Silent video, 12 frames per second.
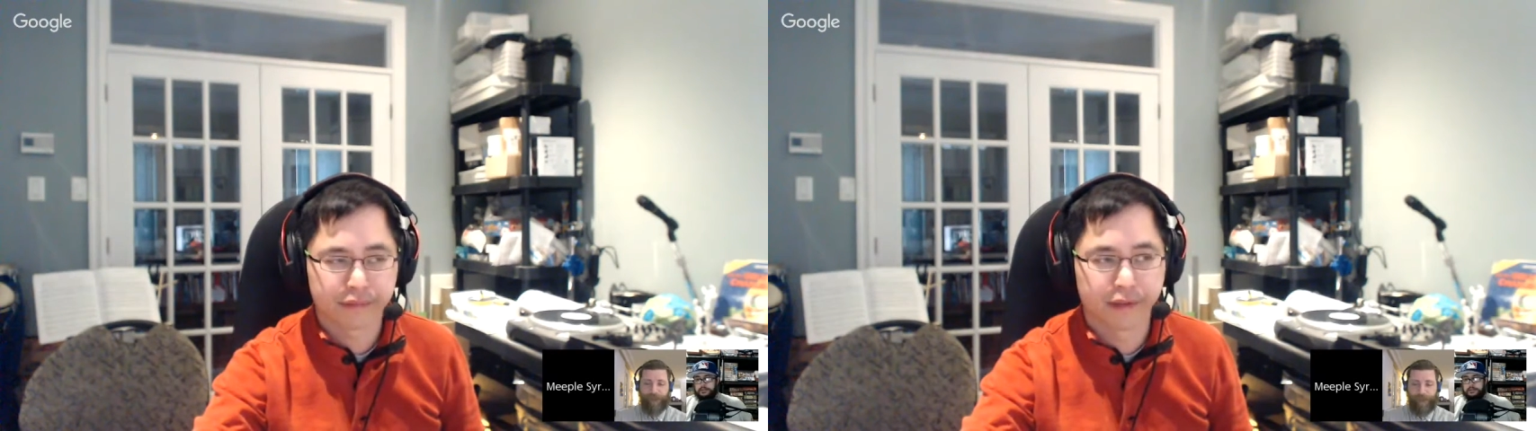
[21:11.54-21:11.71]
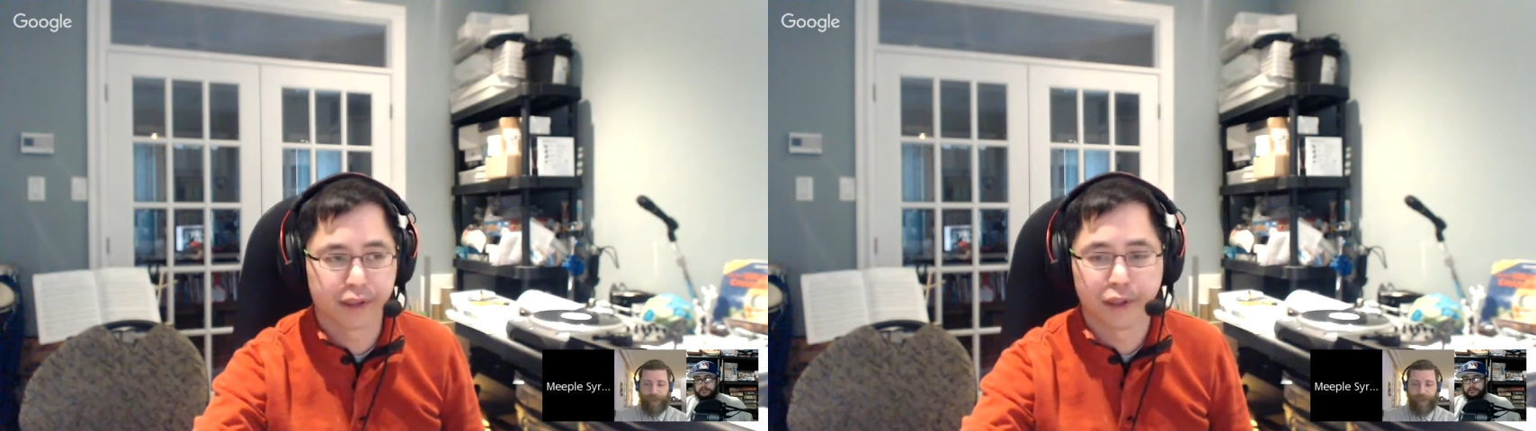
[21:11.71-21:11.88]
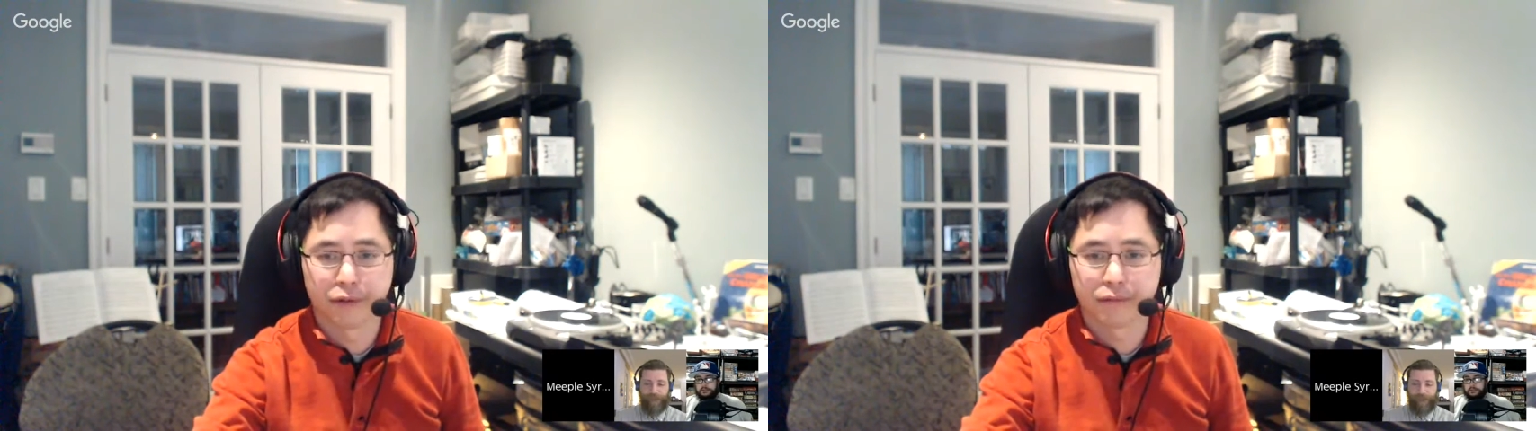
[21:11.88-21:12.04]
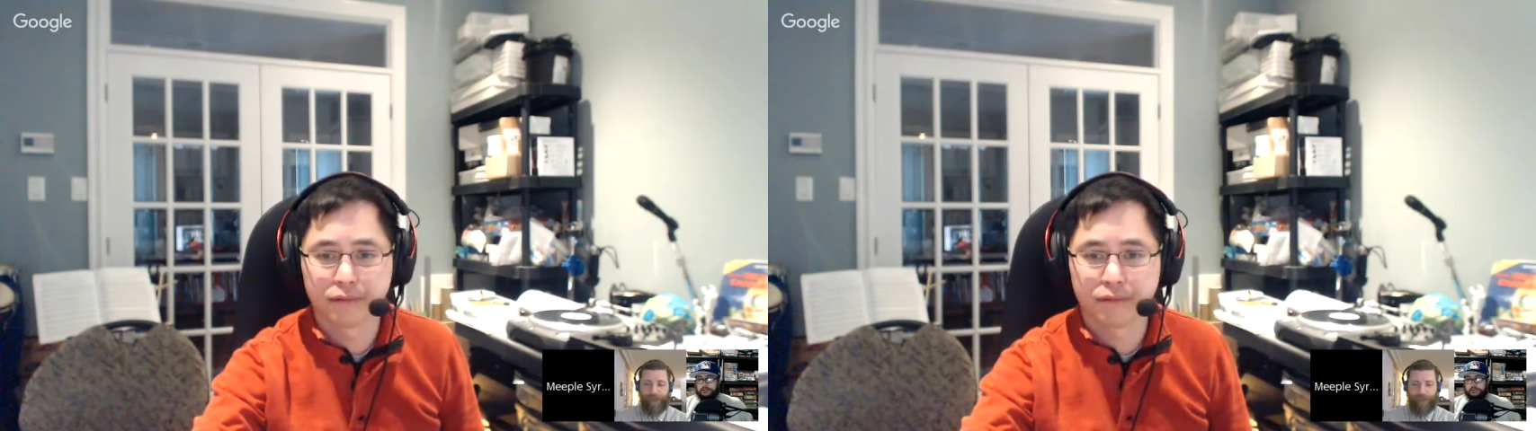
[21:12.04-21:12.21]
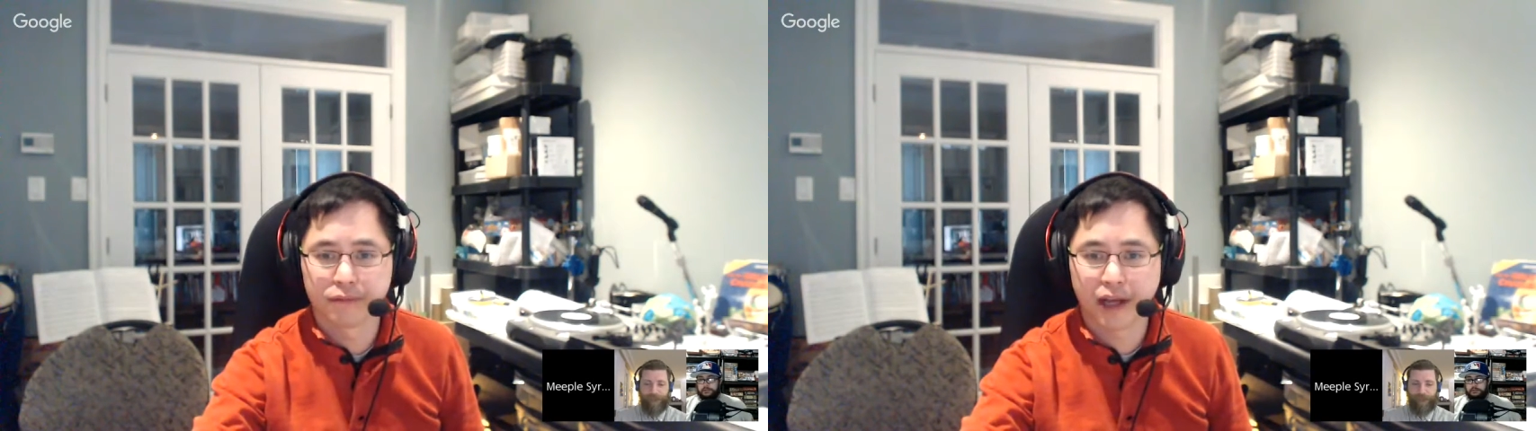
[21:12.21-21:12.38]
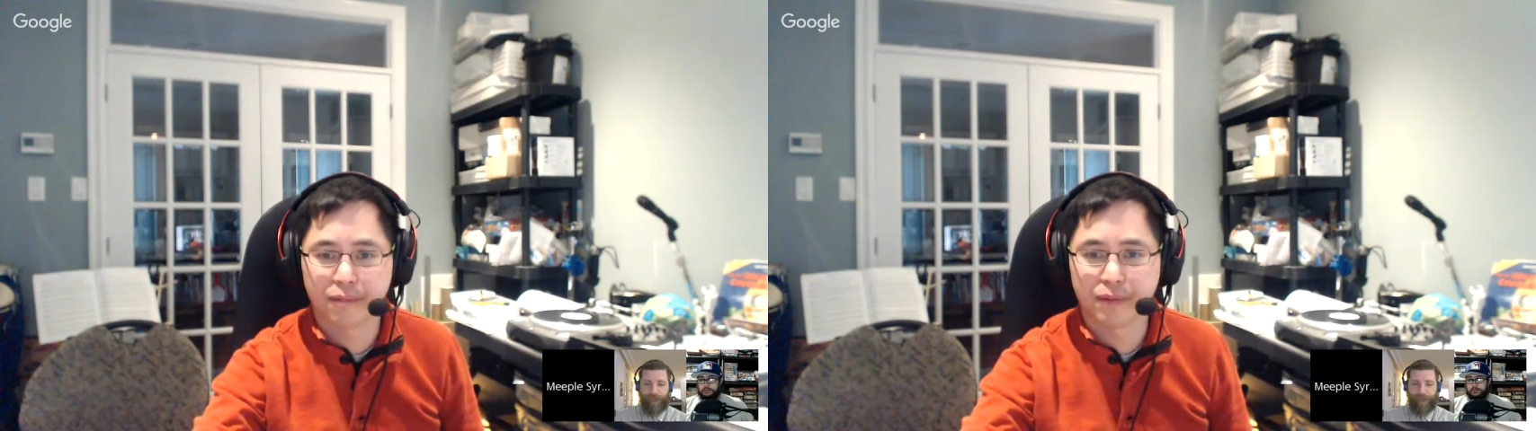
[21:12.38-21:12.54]
don't
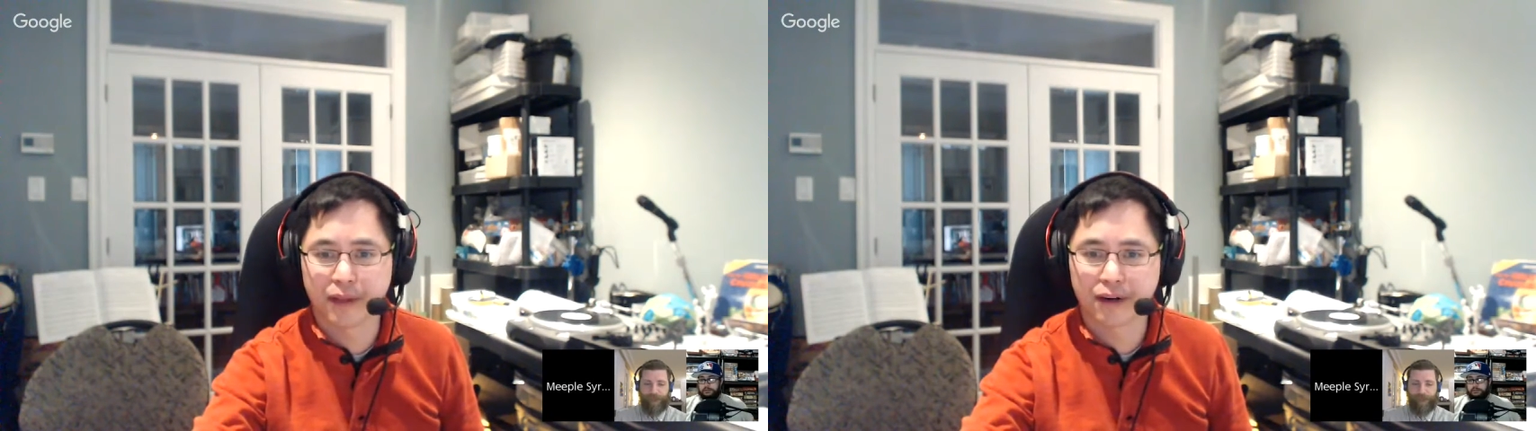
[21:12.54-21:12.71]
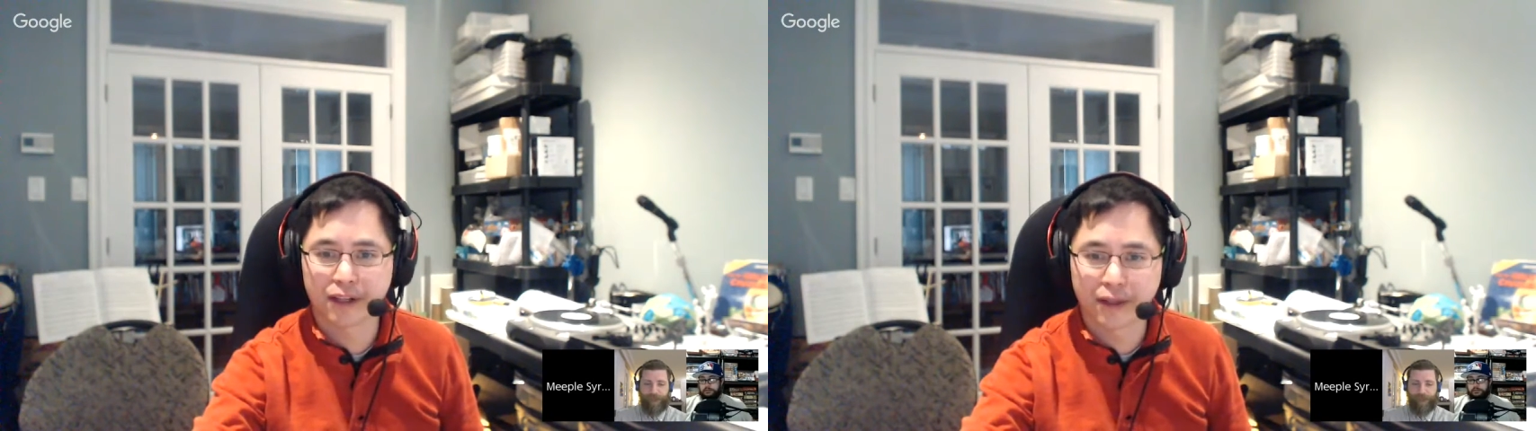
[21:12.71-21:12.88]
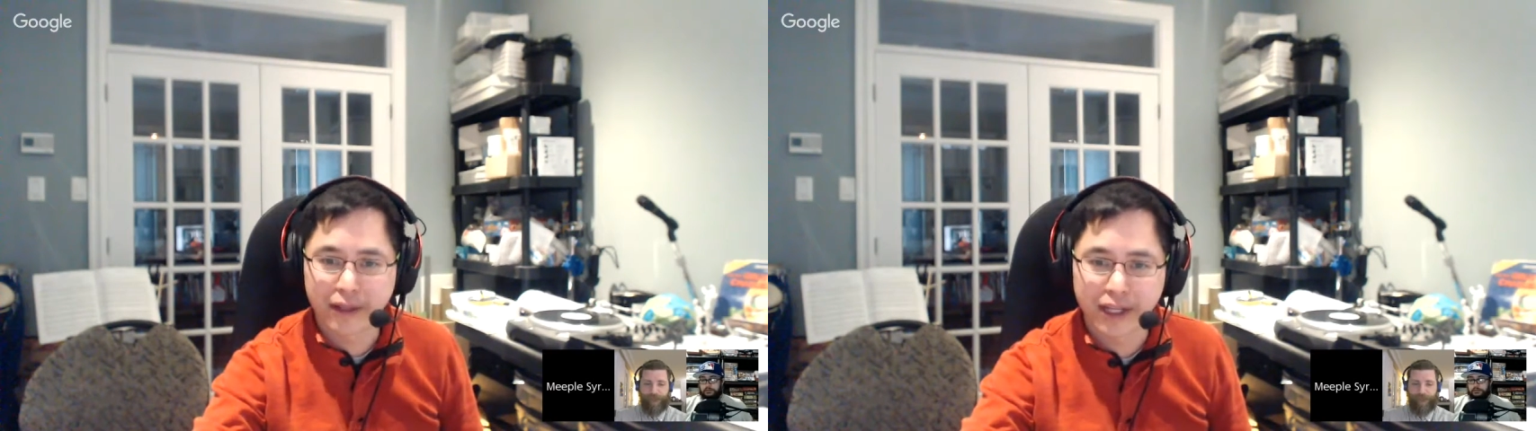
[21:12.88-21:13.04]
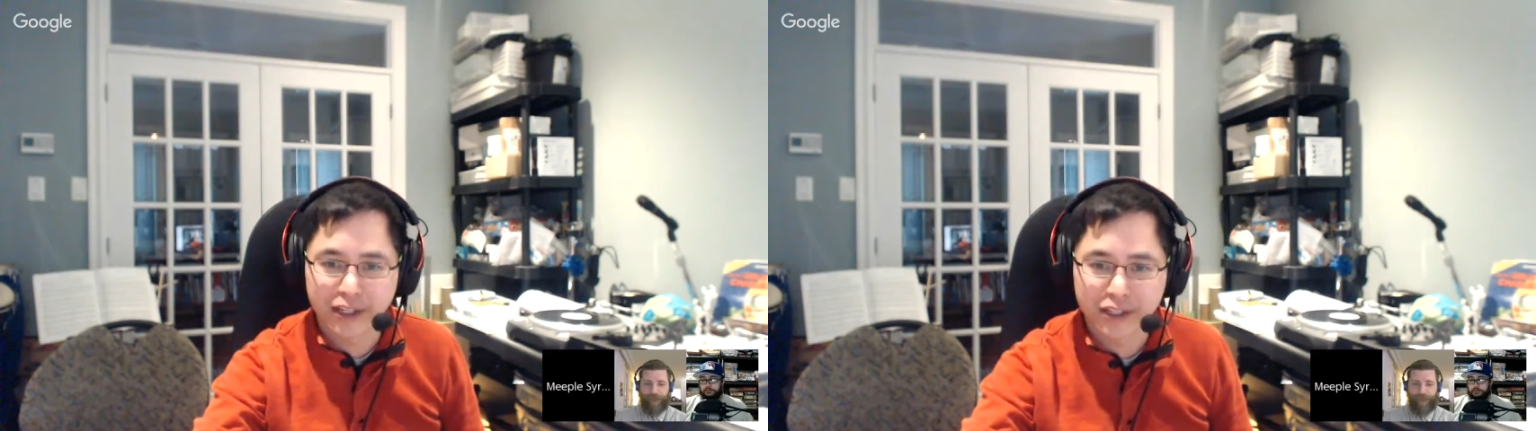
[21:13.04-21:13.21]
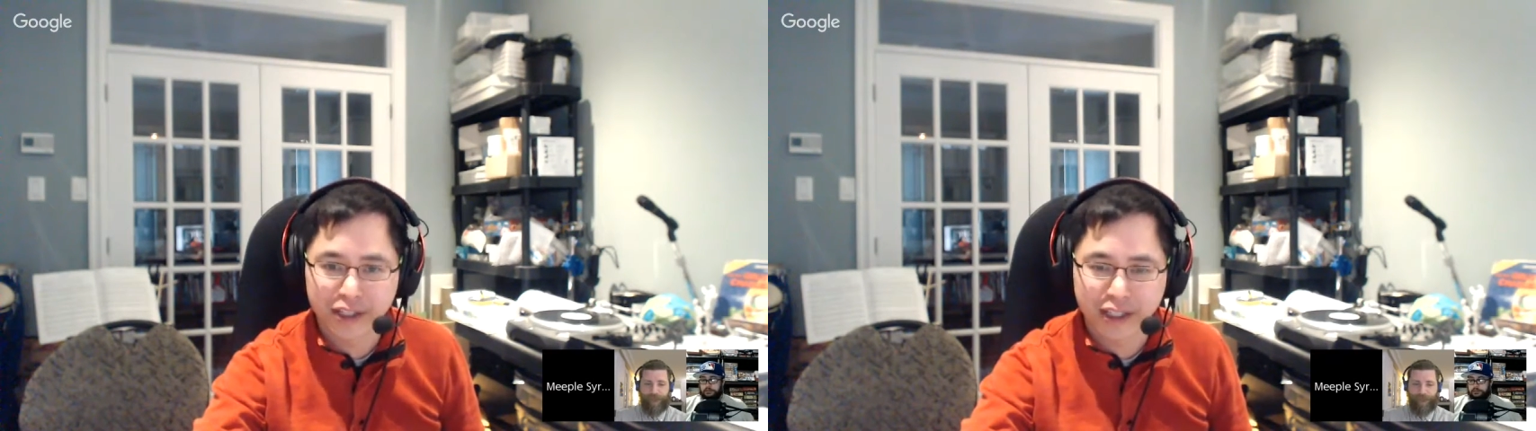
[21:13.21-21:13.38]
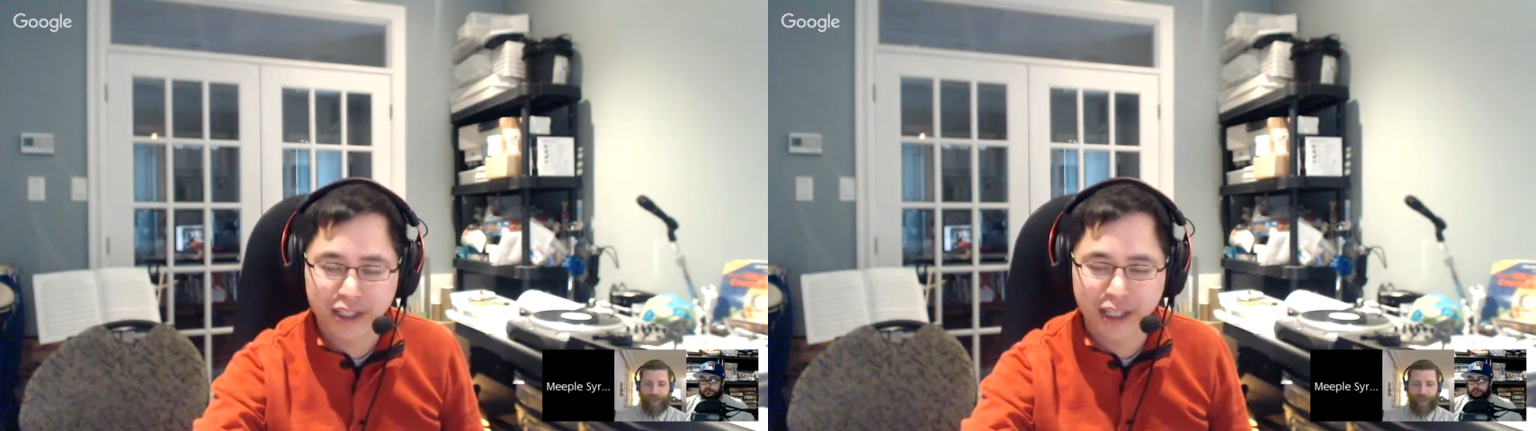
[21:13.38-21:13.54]
have player elimination,